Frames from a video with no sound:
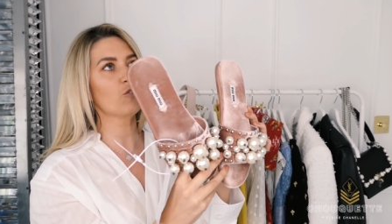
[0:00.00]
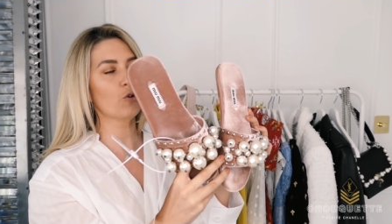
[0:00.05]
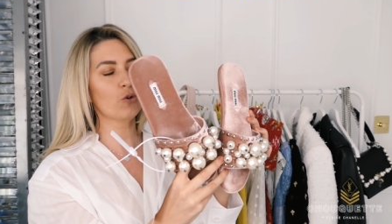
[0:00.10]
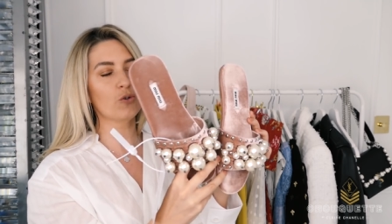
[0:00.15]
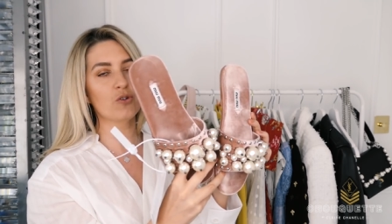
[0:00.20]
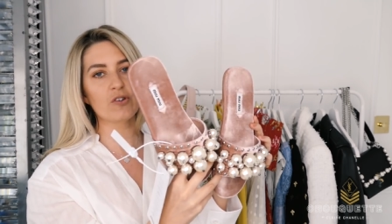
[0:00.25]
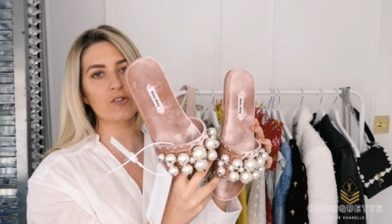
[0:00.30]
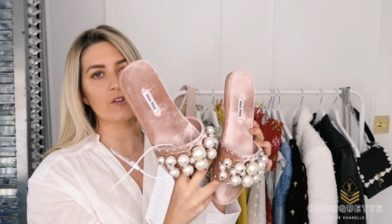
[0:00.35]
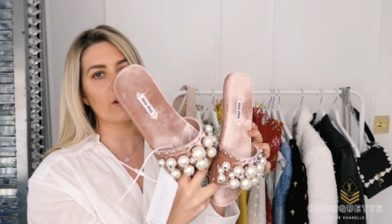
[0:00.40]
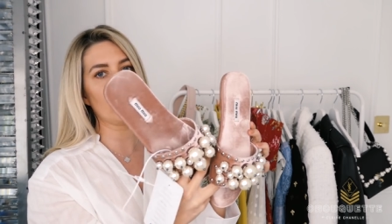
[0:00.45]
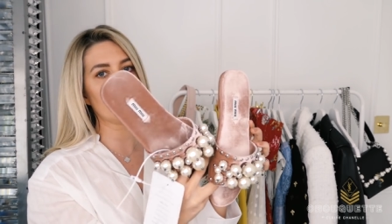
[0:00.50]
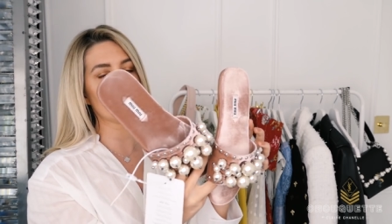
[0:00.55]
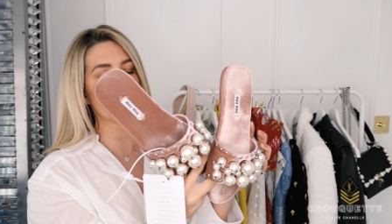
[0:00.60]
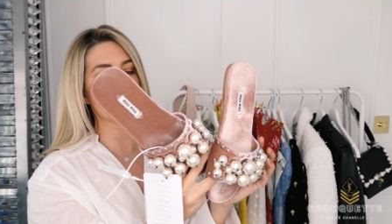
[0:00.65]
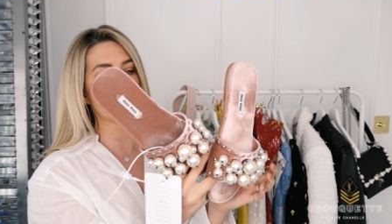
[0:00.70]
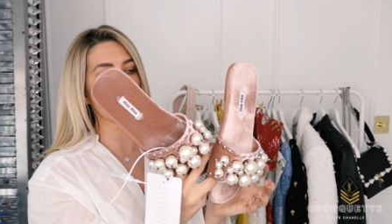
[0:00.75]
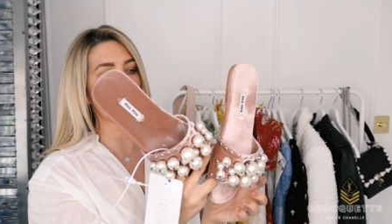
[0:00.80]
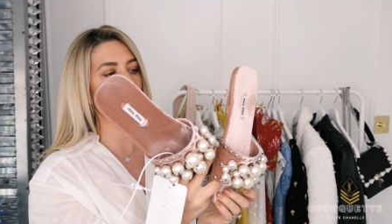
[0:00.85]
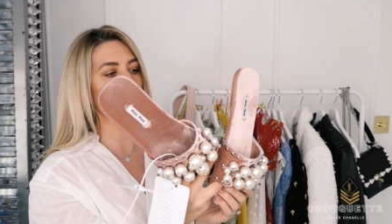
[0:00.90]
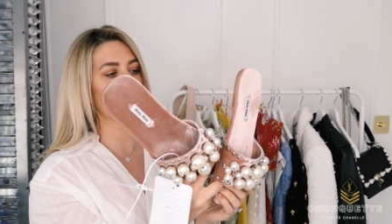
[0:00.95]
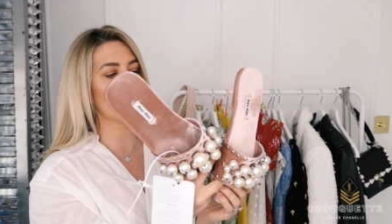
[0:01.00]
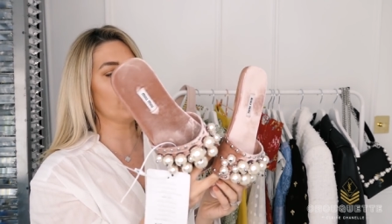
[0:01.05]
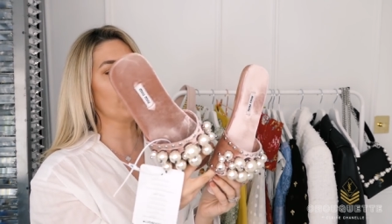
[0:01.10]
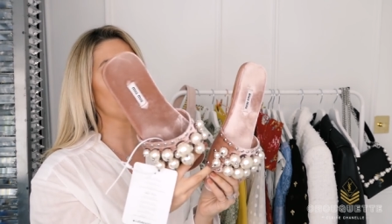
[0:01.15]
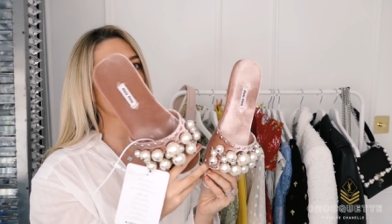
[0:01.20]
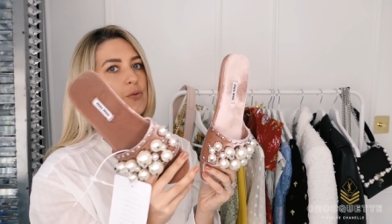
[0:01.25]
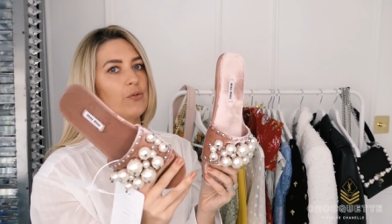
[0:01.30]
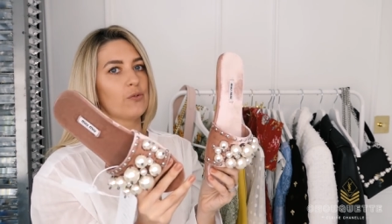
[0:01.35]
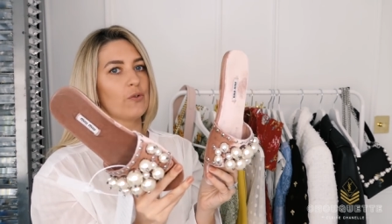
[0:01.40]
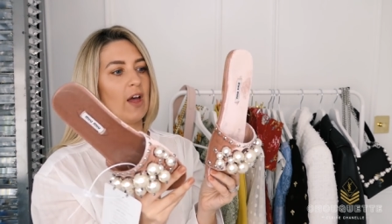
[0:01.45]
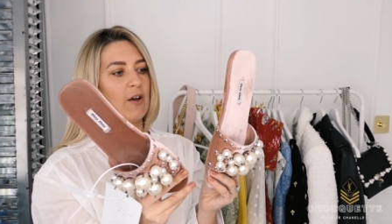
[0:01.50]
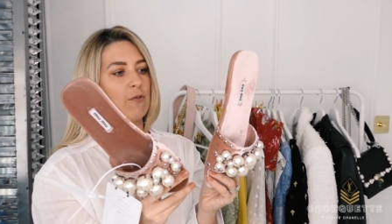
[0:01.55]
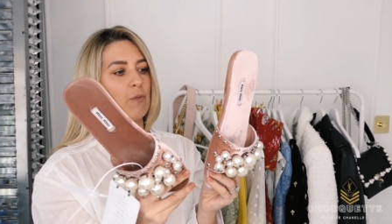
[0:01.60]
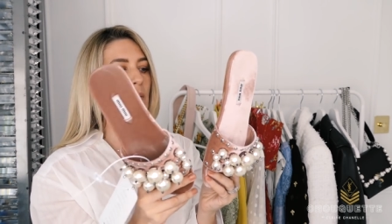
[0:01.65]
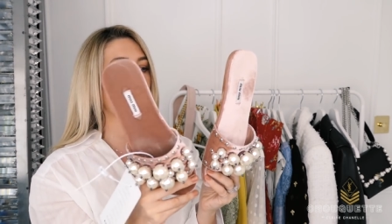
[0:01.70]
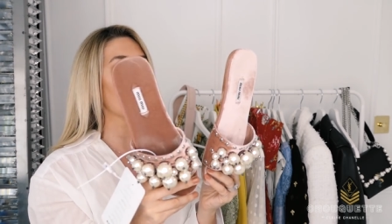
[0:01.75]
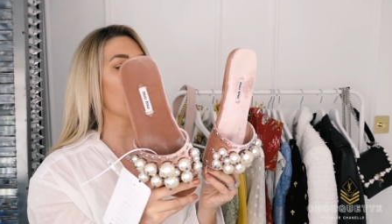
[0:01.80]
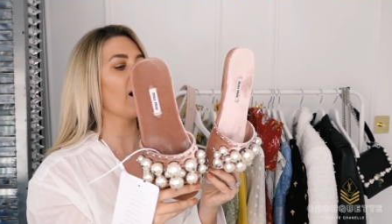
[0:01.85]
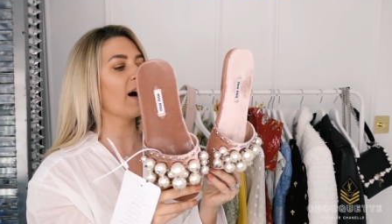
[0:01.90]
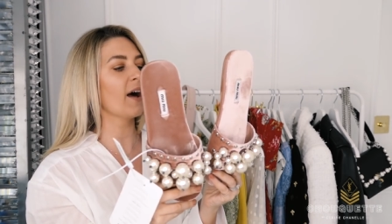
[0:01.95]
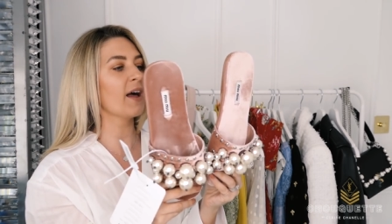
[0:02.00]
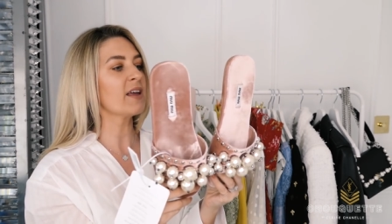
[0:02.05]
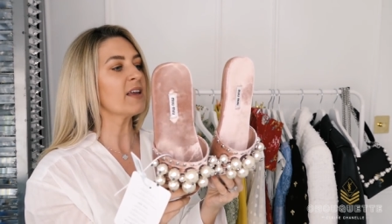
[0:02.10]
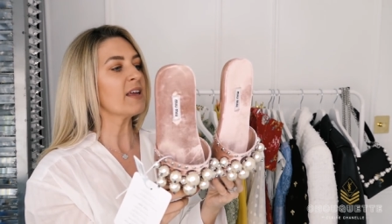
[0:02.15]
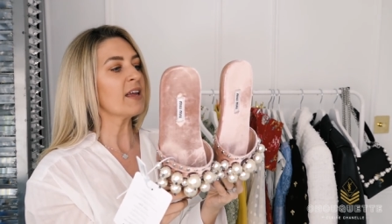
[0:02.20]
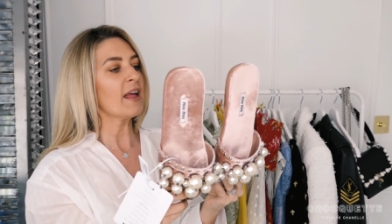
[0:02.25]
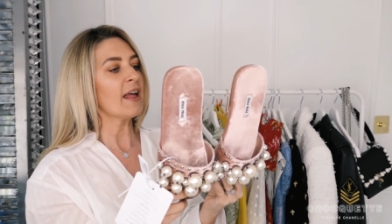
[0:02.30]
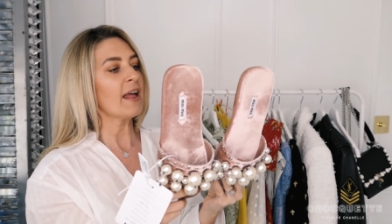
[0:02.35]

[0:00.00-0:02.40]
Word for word: true to size in all shoes FYI